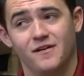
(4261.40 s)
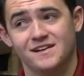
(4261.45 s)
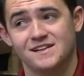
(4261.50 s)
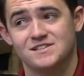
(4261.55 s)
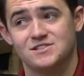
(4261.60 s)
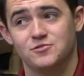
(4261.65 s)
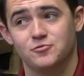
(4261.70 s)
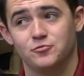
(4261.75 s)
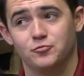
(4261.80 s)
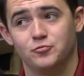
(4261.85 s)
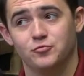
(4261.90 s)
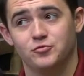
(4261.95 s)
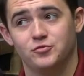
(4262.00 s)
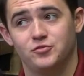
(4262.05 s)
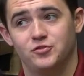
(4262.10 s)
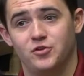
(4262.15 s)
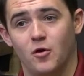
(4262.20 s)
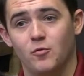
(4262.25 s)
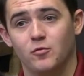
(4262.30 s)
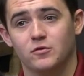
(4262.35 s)
as you
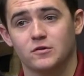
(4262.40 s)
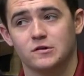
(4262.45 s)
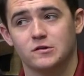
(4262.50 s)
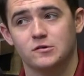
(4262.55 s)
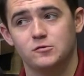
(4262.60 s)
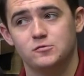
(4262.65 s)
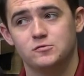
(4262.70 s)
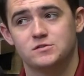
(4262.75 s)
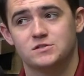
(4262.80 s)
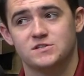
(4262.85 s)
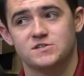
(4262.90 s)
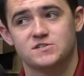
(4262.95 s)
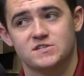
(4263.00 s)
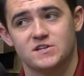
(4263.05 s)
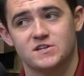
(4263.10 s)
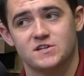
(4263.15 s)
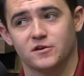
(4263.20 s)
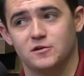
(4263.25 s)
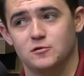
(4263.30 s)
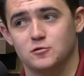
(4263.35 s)
don't lose to
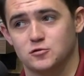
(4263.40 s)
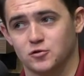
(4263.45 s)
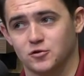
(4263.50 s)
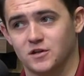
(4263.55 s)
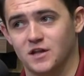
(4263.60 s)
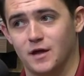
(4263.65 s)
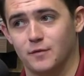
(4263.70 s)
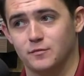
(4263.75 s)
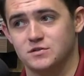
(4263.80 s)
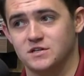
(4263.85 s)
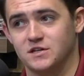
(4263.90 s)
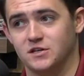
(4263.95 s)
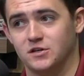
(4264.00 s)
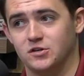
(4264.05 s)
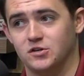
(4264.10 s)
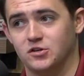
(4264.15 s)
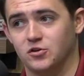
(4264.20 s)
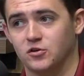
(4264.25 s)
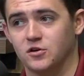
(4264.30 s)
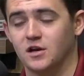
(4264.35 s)
Syracuse or
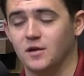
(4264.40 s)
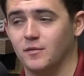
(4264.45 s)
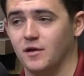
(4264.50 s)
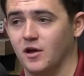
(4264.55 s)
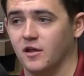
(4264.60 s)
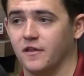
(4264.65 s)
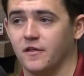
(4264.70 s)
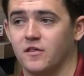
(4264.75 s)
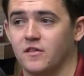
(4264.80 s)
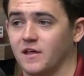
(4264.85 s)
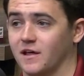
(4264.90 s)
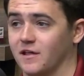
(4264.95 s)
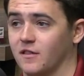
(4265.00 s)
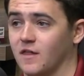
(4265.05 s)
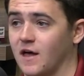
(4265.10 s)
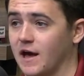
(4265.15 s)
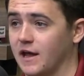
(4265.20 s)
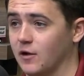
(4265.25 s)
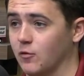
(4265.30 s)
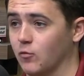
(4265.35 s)
Clemson, you're going to be on the
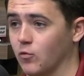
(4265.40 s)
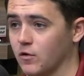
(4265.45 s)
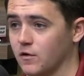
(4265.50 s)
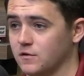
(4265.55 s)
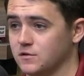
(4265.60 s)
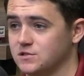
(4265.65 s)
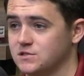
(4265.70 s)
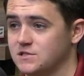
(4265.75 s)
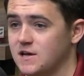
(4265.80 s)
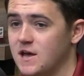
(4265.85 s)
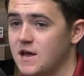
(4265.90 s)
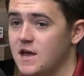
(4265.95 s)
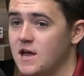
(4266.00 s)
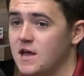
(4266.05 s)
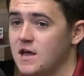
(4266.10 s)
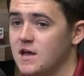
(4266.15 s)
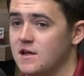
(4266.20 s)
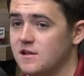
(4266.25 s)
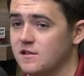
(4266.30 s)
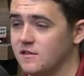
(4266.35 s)
6th line at worst.
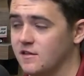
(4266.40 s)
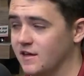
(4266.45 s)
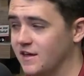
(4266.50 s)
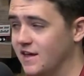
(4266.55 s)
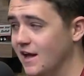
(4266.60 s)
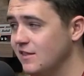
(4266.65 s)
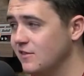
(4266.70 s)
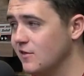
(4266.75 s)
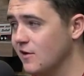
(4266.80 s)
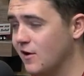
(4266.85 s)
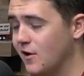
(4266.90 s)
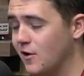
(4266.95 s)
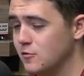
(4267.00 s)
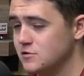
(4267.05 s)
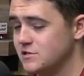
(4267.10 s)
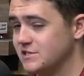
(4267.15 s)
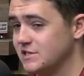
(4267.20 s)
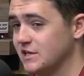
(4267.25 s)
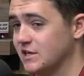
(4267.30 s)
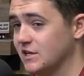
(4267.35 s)
to get to
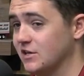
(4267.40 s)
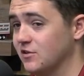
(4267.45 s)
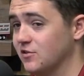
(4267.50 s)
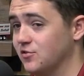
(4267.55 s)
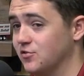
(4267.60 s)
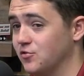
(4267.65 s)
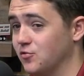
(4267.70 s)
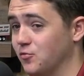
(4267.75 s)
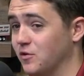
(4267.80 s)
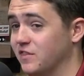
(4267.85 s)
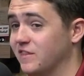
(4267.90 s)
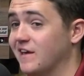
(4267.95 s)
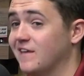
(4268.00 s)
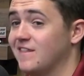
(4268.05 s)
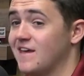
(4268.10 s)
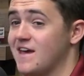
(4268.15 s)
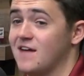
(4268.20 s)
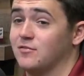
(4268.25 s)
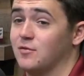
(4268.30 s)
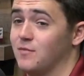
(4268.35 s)
hosting, do we
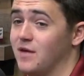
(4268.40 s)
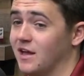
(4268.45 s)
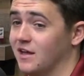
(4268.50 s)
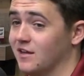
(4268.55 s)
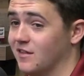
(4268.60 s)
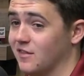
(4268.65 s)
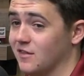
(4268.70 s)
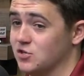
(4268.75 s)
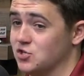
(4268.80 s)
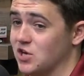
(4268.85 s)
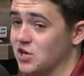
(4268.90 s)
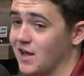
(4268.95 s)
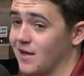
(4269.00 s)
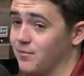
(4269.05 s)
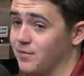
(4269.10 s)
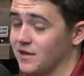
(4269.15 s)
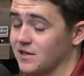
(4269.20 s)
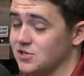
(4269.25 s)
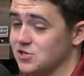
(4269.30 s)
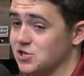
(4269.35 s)
think they have to make it to the
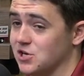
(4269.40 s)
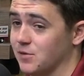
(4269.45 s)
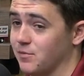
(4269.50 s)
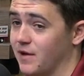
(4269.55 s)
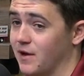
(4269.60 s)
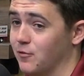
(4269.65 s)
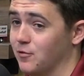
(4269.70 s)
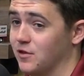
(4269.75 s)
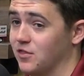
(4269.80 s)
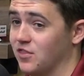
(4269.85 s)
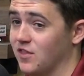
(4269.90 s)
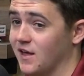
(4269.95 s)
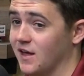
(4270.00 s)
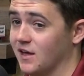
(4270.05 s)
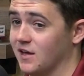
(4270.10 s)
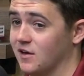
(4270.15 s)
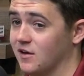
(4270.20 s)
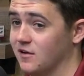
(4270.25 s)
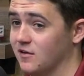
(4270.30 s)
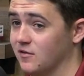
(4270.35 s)
championship? I would
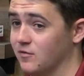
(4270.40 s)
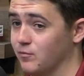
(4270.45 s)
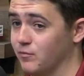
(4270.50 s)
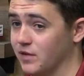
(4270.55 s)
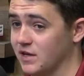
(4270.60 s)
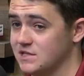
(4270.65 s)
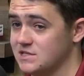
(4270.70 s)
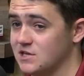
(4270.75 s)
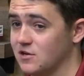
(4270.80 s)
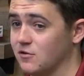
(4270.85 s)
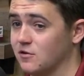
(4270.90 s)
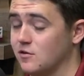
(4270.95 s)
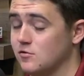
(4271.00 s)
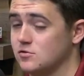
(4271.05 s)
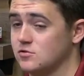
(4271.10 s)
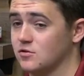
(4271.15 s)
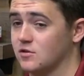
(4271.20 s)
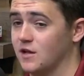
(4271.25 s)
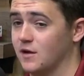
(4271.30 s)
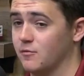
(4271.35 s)
think beat
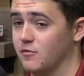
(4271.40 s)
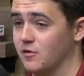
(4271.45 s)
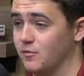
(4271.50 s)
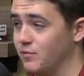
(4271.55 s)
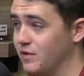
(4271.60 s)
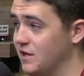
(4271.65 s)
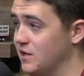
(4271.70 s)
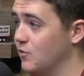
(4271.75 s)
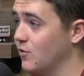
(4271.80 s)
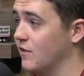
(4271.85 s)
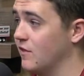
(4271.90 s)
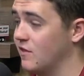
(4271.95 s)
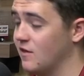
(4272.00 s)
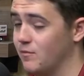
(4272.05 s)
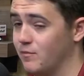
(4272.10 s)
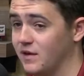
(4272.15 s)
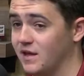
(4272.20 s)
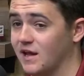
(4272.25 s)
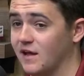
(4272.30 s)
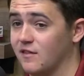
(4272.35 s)
Syracuse or Clemson, beat
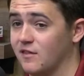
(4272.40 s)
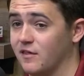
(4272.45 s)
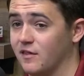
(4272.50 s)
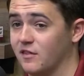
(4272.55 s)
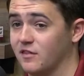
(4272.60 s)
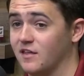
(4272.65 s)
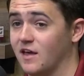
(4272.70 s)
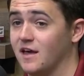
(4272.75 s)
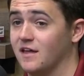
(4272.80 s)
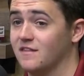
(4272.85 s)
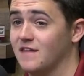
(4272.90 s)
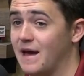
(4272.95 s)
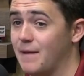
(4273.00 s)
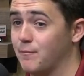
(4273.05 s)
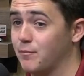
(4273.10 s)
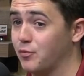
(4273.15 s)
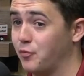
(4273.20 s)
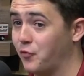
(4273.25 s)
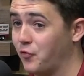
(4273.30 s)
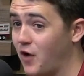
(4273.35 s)
UNC, beat NC State.
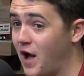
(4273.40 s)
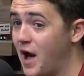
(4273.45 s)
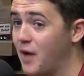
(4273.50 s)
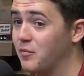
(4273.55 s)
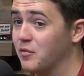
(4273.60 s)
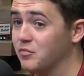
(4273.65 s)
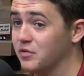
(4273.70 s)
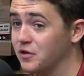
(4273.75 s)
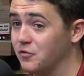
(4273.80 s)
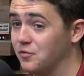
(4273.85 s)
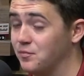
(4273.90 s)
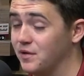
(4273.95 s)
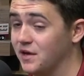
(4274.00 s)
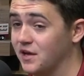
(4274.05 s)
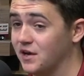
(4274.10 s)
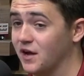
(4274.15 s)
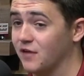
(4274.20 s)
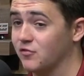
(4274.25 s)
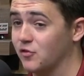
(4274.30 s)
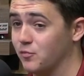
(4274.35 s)
That probably would be
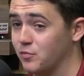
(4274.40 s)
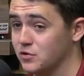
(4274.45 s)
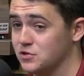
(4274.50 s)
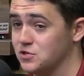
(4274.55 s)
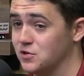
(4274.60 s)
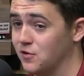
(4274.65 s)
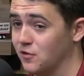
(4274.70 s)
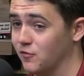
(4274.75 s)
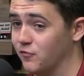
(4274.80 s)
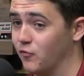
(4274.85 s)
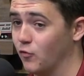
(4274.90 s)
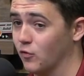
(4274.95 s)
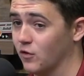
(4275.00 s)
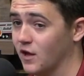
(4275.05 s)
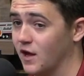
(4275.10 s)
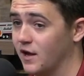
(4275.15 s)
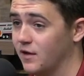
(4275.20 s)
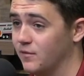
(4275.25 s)
enough to push you to the 4 line.